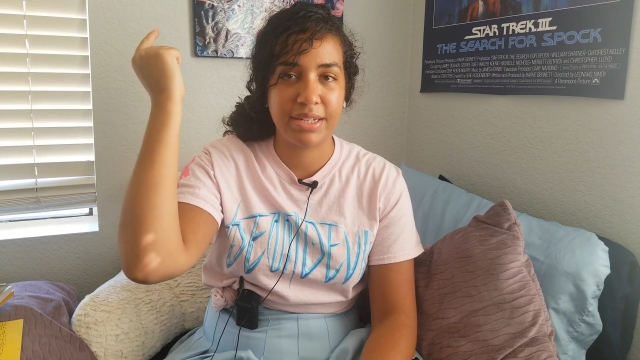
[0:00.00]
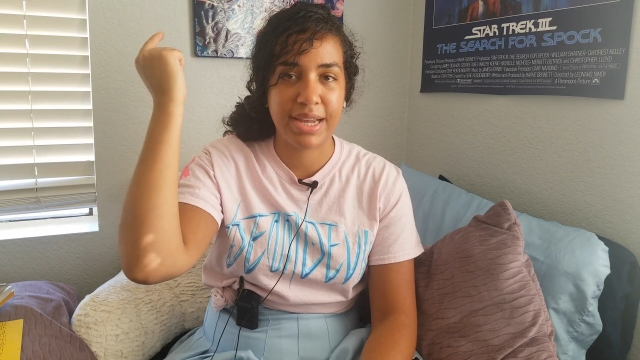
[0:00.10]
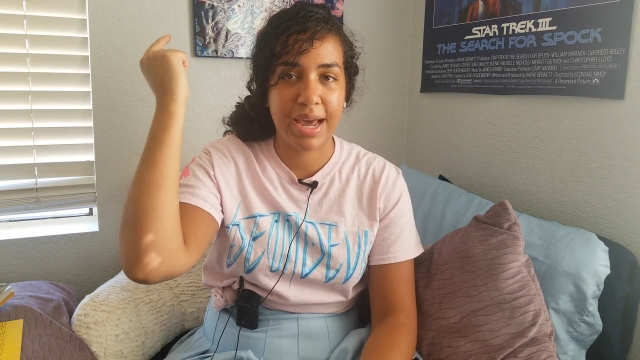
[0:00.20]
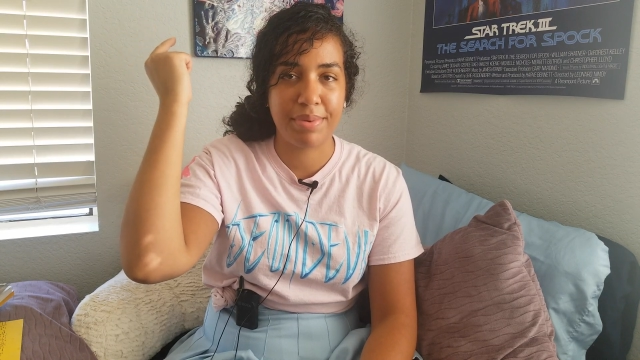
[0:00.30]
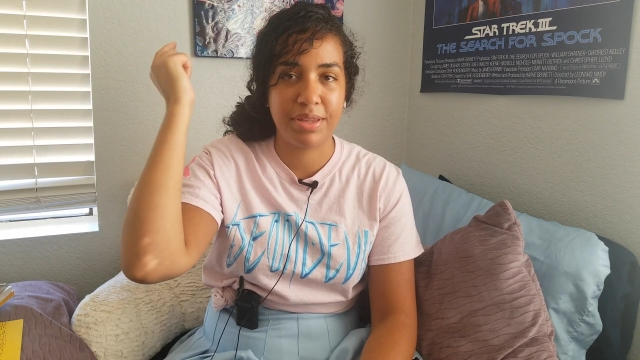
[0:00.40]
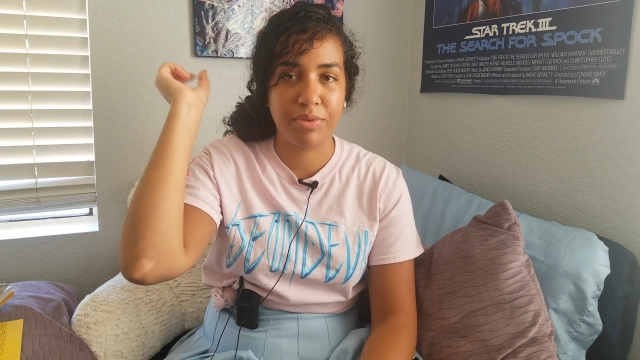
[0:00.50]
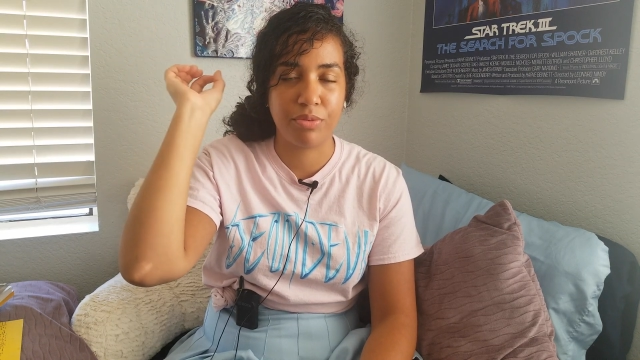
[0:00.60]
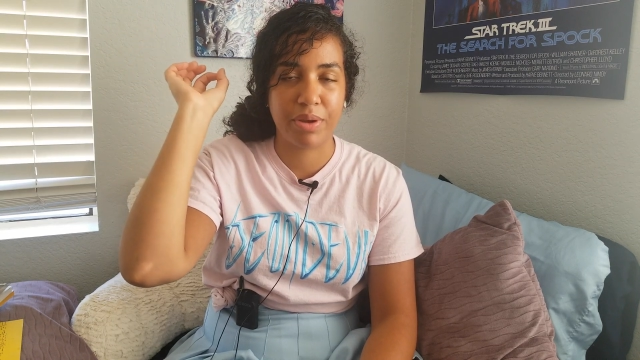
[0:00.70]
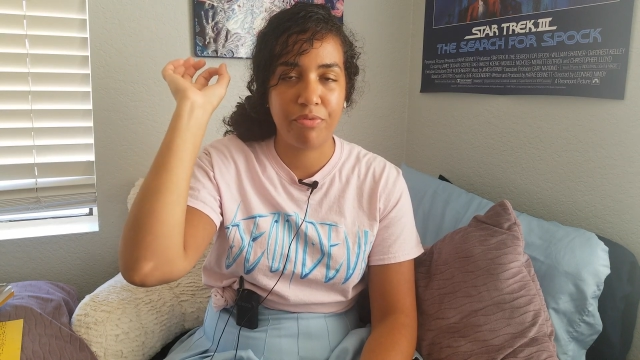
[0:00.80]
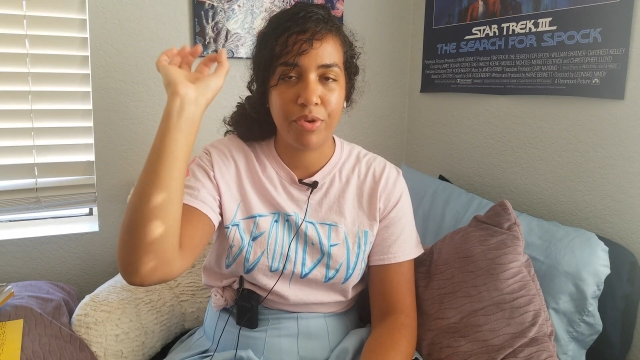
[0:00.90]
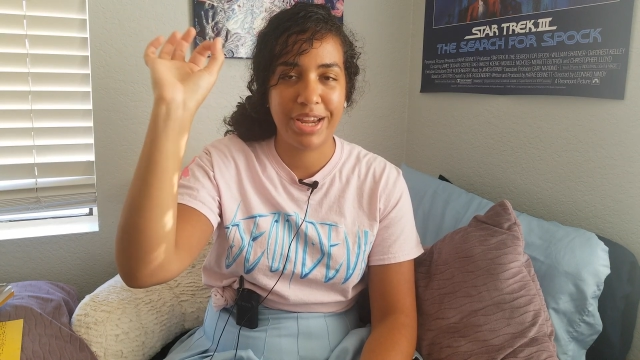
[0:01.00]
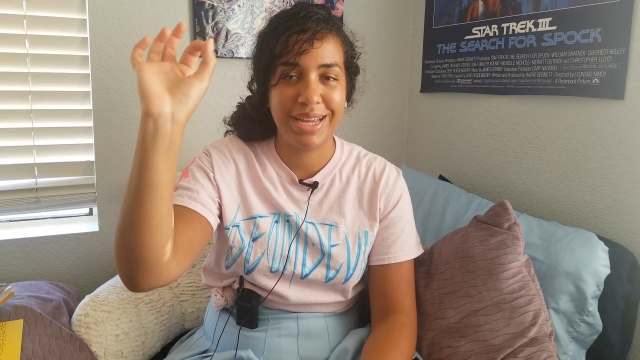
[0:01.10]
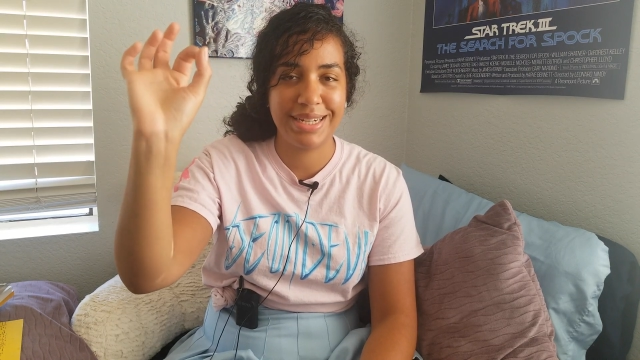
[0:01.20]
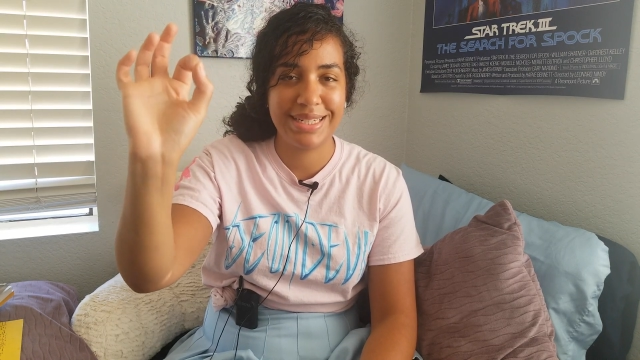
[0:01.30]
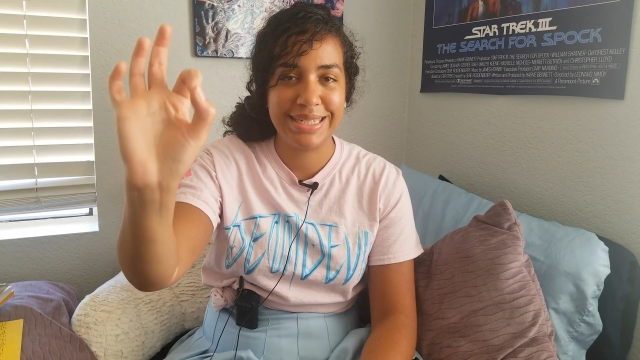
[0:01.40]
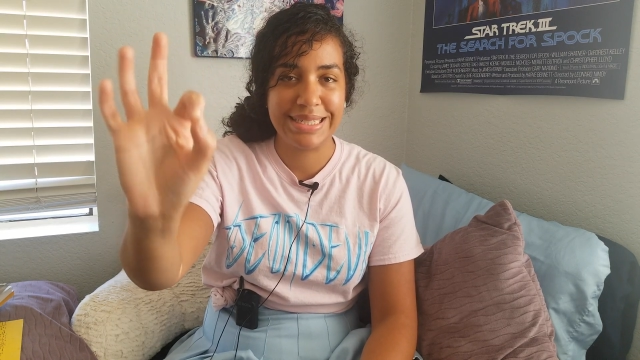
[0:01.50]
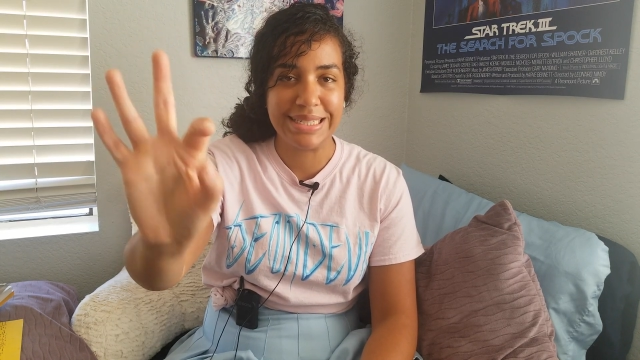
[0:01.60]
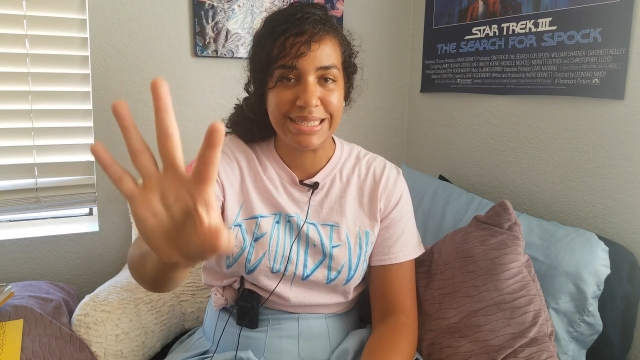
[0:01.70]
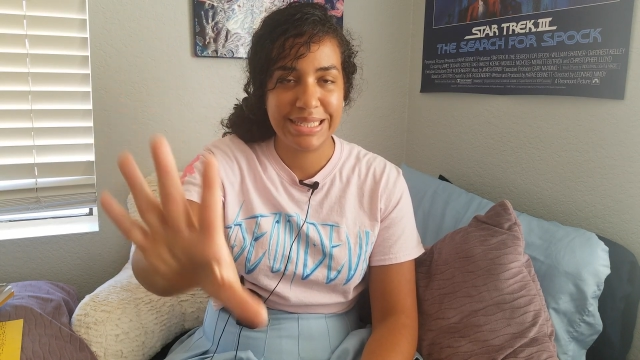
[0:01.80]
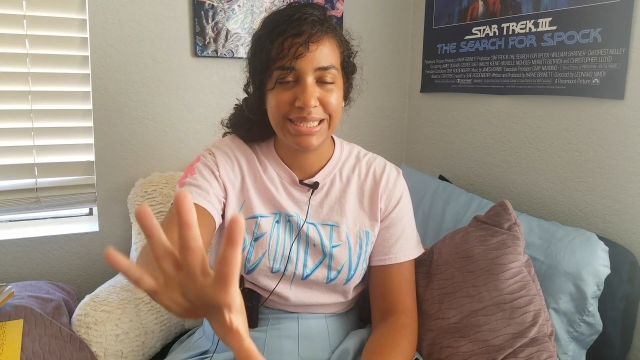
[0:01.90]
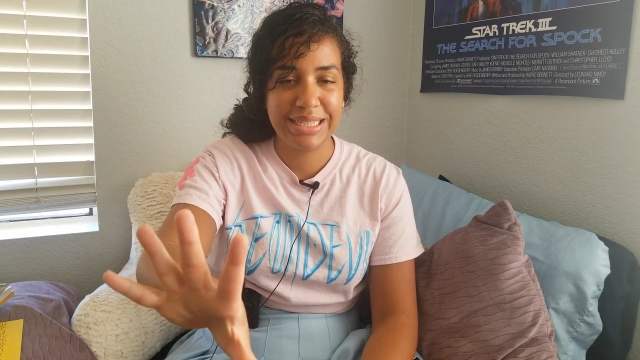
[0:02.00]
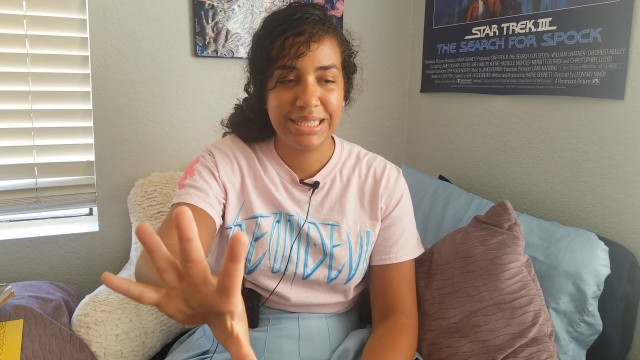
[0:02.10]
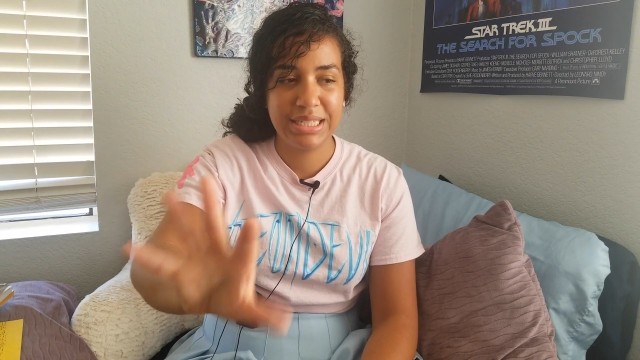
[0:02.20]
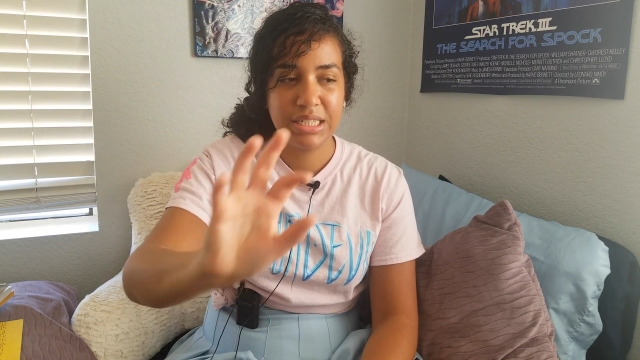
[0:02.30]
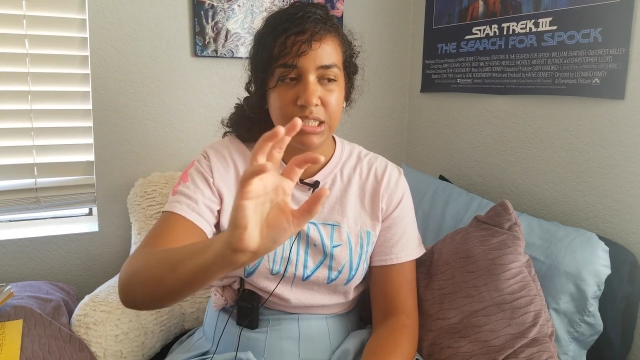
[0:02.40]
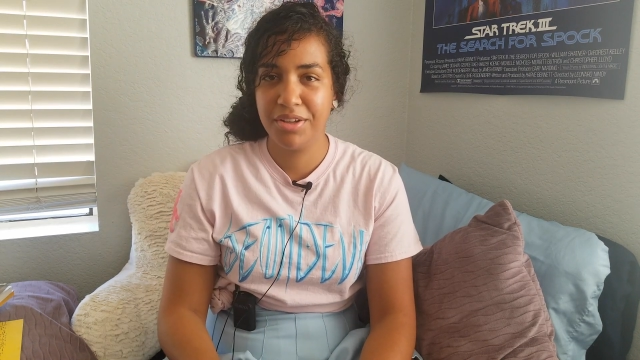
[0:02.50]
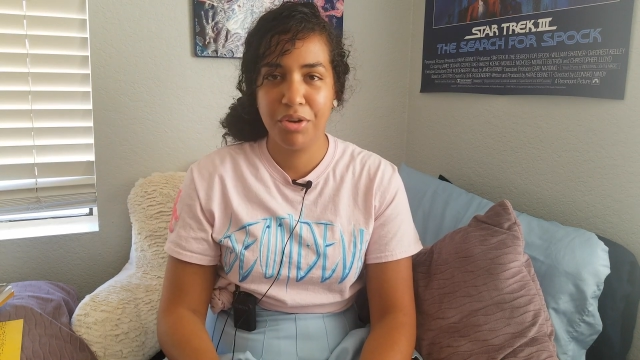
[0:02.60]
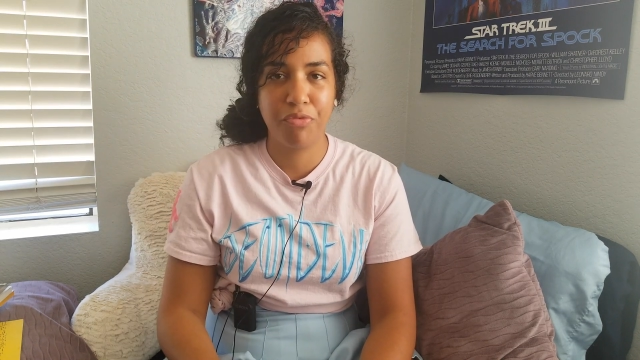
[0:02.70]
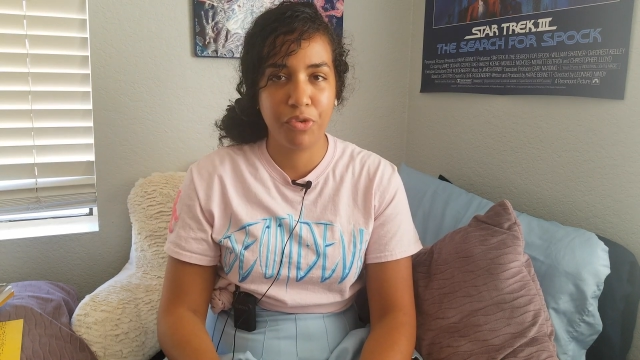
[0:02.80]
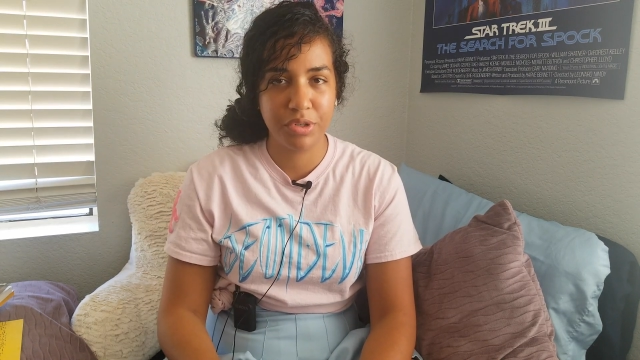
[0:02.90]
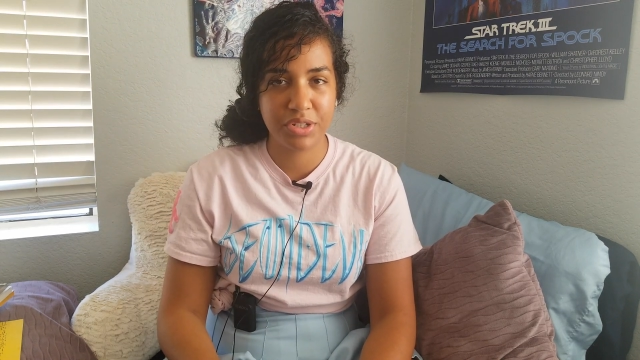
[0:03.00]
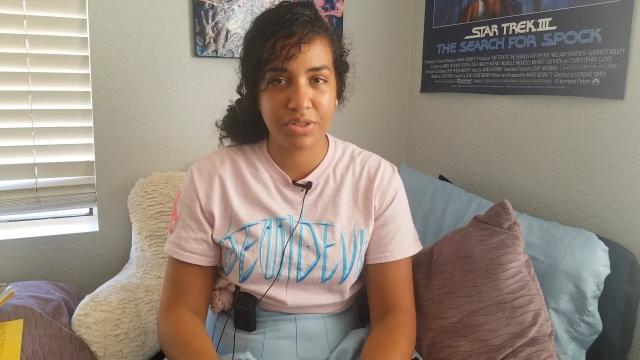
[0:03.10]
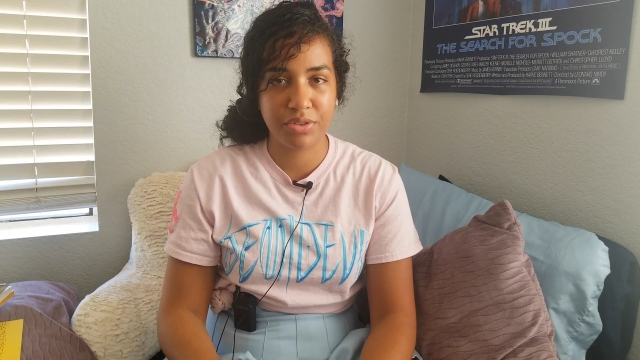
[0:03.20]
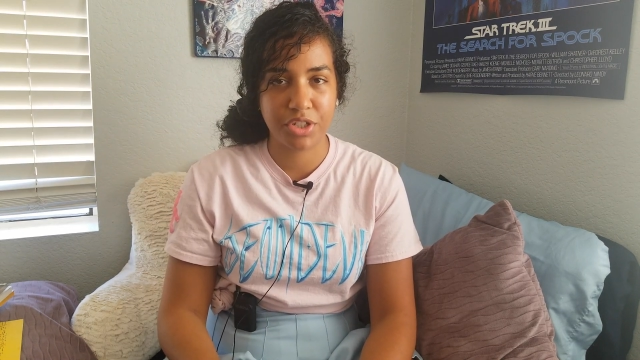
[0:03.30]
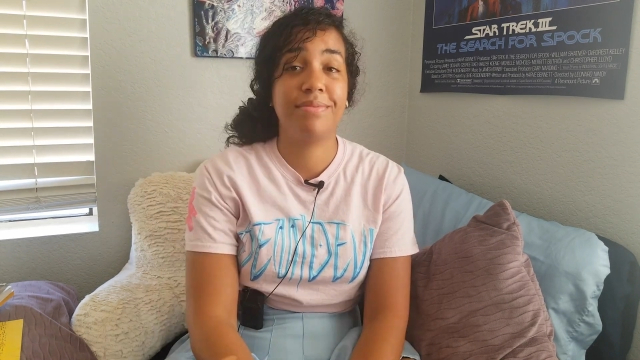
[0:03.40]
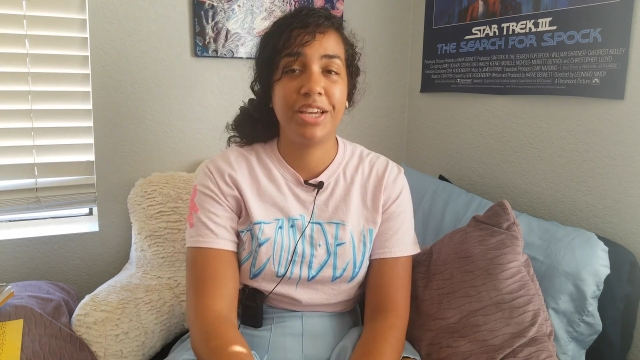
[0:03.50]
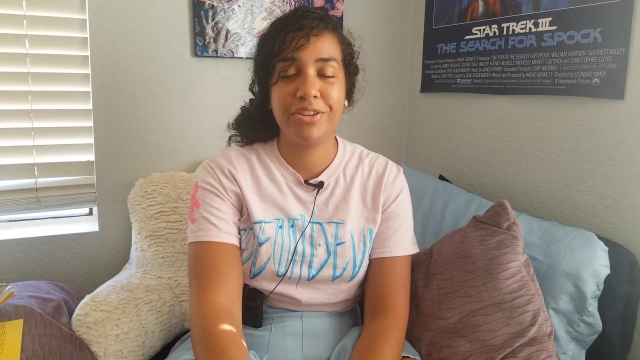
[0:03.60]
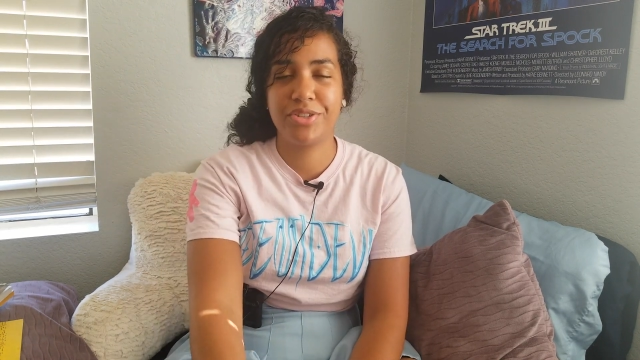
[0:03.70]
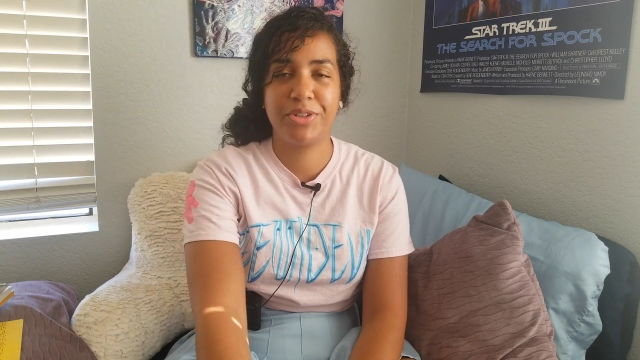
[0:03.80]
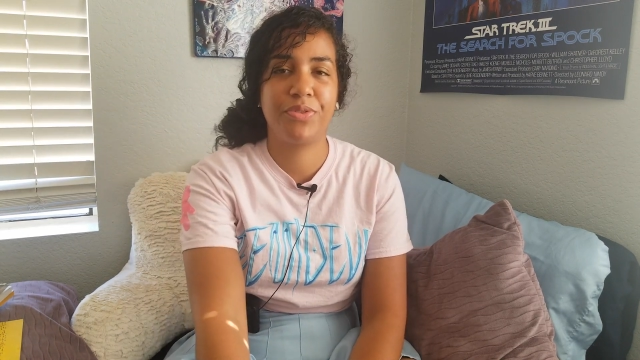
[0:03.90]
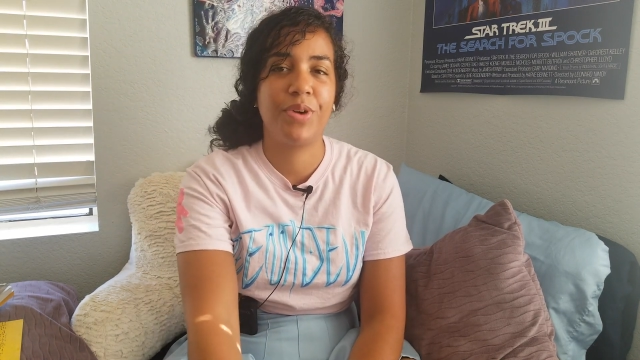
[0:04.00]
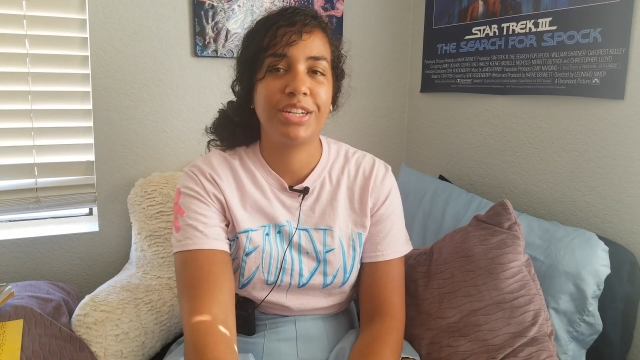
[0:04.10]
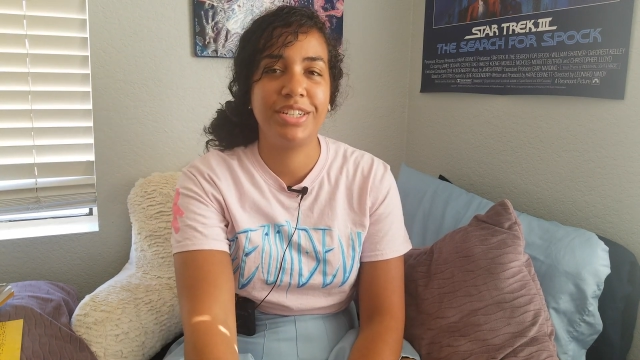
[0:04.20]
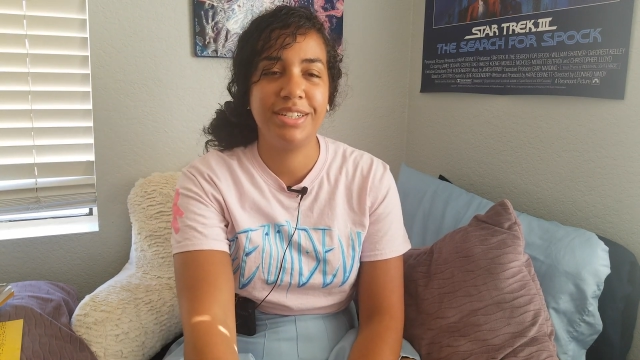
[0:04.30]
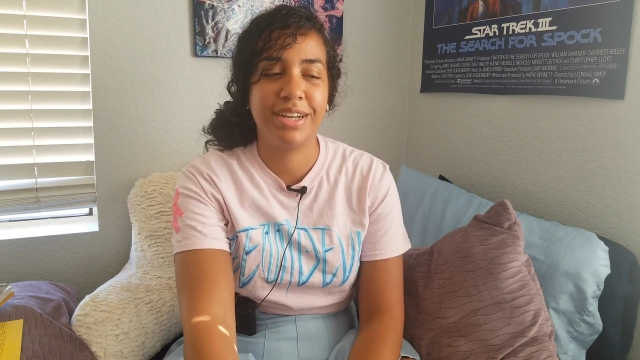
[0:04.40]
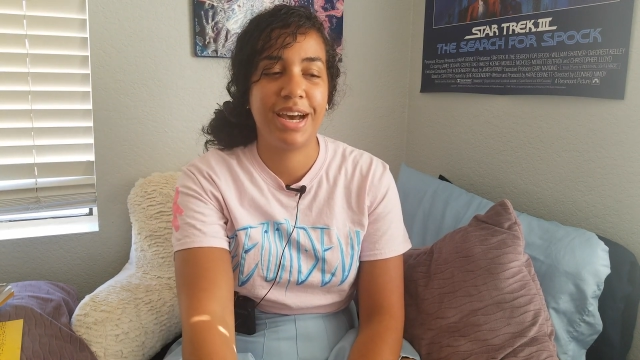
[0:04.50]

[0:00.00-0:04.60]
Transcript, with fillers: dab in the middle of my forehead. Full disclosure. Thank you so much for watching.